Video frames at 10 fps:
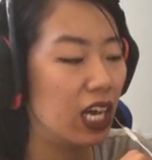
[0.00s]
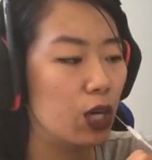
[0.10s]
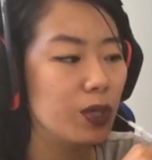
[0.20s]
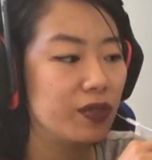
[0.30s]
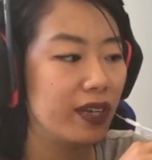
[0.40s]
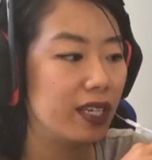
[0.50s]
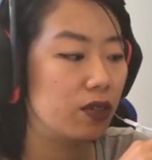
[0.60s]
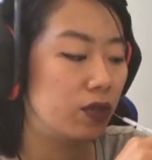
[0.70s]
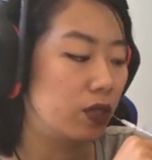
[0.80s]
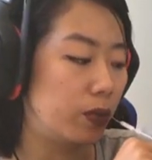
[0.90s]
I always find
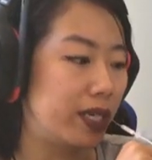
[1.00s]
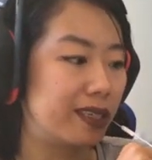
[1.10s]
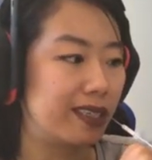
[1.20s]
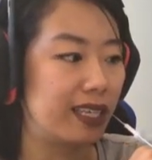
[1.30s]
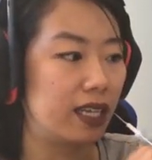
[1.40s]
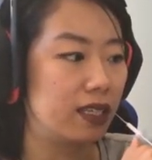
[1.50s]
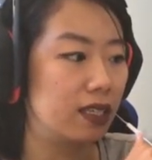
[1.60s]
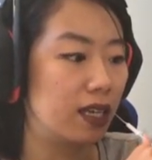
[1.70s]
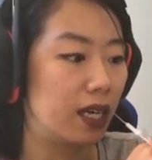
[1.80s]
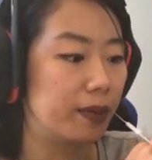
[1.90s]
that really weird, that
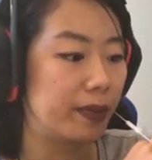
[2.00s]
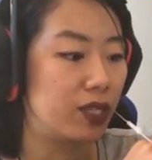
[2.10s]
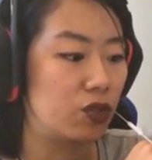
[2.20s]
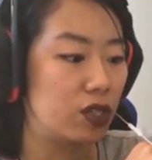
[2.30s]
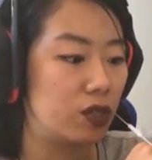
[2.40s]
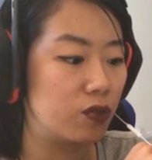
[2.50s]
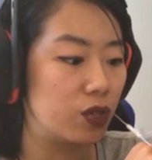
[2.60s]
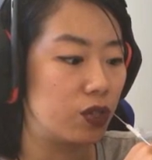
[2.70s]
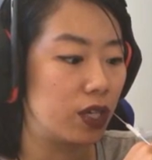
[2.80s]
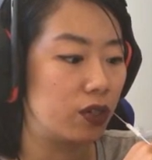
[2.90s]
entrance
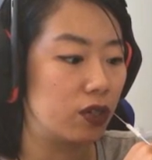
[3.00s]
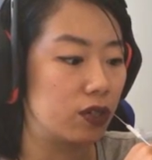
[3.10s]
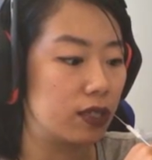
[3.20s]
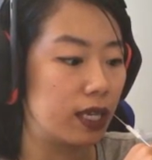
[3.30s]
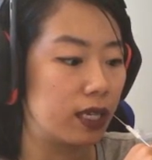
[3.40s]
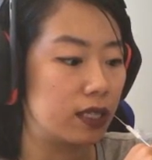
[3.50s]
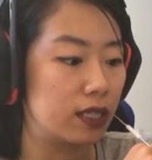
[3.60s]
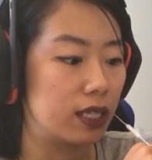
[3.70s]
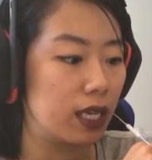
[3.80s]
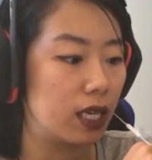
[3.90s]
for Chaeryeong's dance.
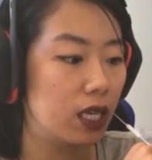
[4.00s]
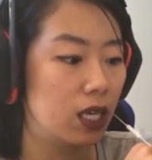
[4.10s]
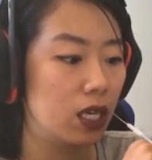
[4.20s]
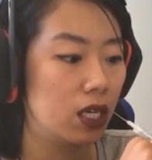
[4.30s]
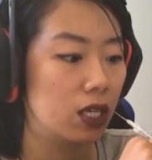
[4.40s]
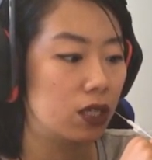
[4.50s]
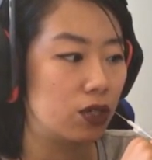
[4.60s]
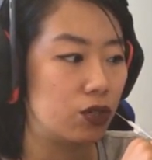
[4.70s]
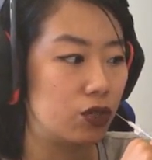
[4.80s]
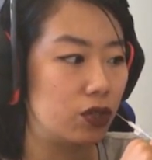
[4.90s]
It's like
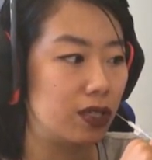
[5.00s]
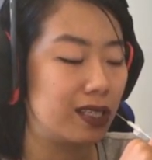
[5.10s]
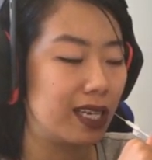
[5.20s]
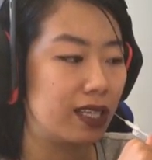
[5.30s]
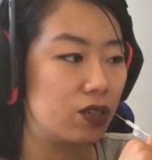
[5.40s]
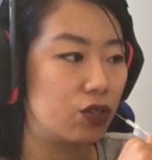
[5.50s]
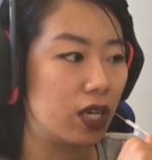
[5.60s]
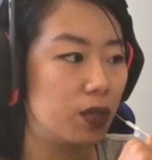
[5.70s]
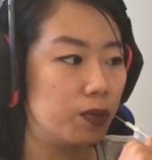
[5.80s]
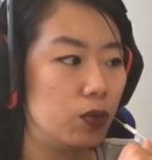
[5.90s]
they're
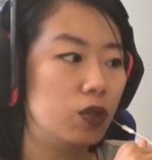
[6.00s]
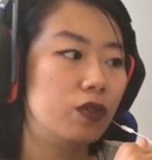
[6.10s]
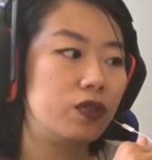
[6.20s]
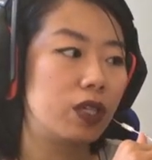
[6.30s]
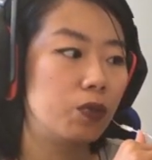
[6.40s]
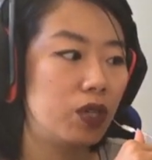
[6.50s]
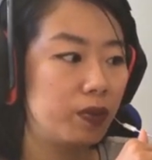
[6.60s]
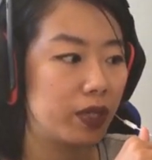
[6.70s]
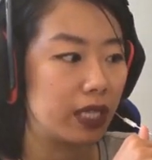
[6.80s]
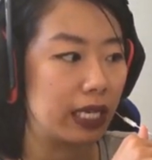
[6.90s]
trying to move somewhere,
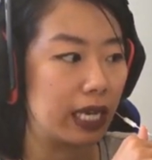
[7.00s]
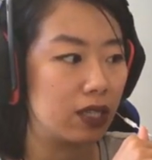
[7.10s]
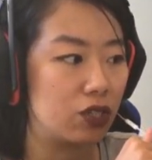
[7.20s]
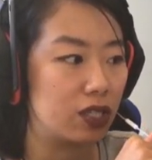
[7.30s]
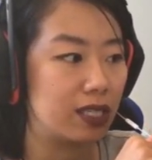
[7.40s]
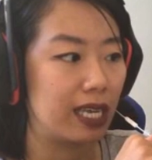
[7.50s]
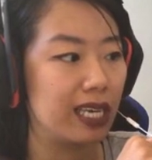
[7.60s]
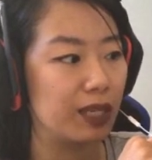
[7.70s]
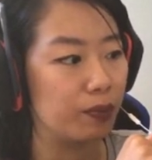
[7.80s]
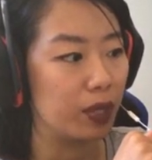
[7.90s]
but they can't. They're just
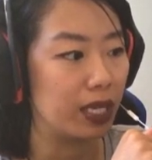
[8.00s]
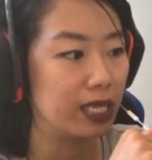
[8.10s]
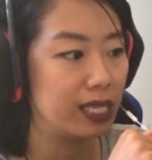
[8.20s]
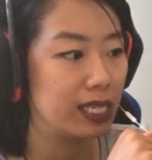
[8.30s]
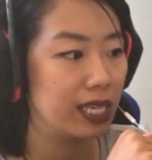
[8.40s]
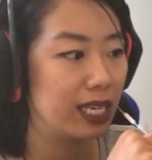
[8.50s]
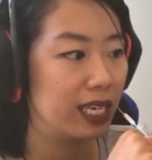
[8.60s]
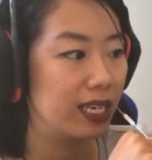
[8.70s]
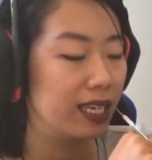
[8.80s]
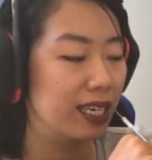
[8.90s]
staying in place.
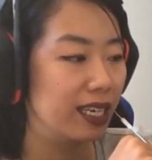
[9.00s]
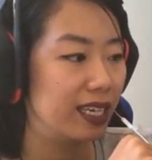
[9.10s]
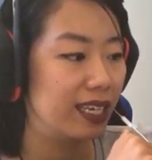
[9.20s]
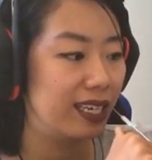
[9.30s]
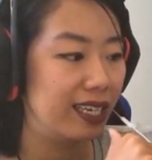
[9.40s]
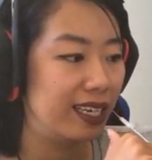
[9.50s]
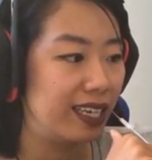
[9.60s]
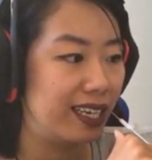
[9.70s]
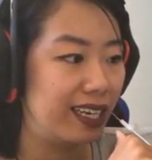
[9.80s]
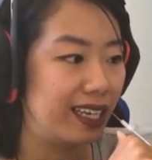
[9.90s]

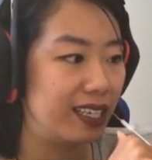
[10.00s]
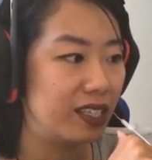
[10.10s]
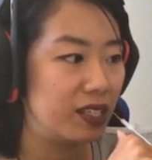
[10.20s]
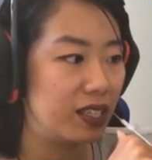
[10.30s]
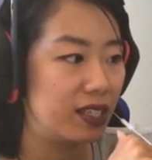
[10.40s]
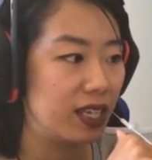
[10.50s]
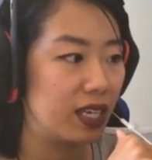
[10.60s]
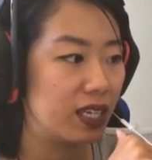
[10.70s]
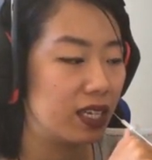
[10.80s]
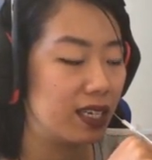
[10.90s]
And it's
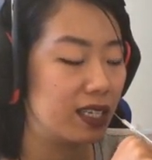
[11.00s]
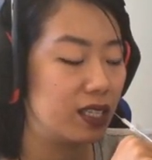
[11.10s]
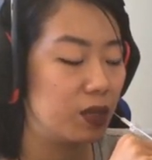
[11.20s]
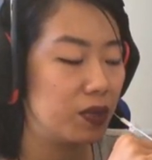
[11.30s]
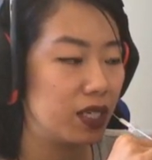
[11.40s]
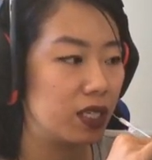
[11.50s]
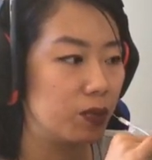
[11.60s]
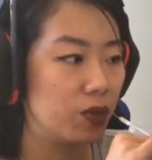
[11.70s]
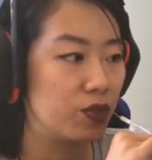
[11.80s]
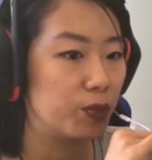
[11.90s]
like it seems like the
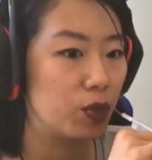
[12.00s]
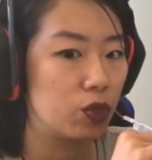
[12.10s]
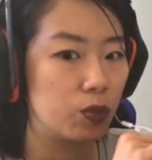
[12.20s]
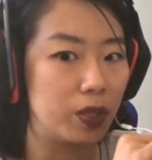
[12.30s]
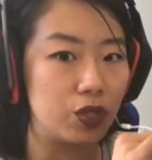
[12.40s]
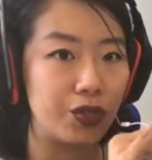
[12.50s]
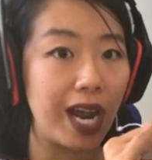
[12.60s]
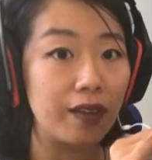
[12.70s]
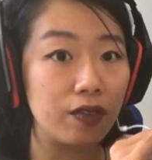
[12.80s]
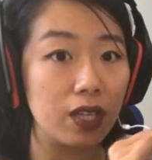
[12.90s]
move's supposed to be
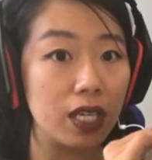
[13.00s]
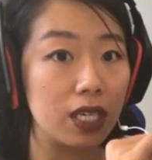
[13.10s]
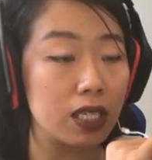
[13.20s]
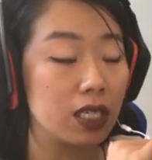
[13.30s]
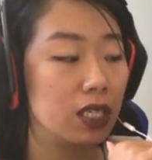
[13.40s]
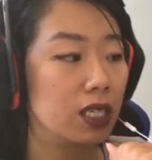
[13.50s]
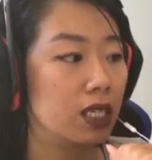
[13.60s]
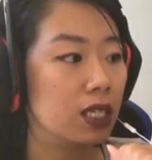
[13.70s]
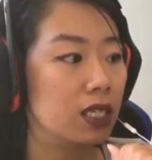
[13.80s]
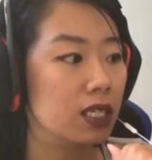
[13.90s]
traveling
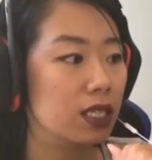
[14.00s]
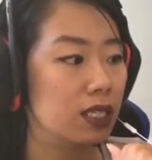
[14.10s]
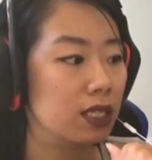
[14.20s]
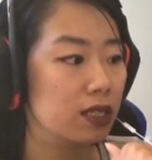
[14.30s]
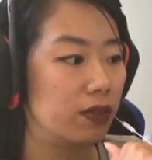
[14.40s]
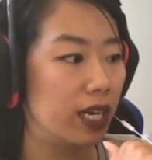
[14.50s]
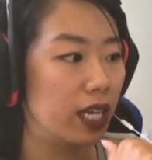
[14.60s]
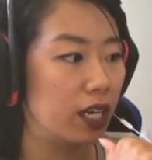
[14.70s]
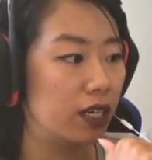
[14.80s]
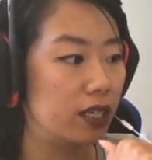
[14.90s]
right
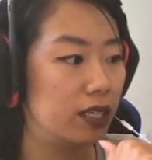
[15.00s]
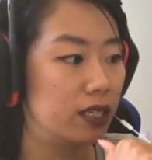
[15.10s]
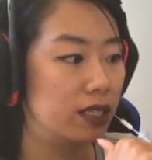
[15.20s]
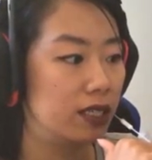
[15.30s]
here,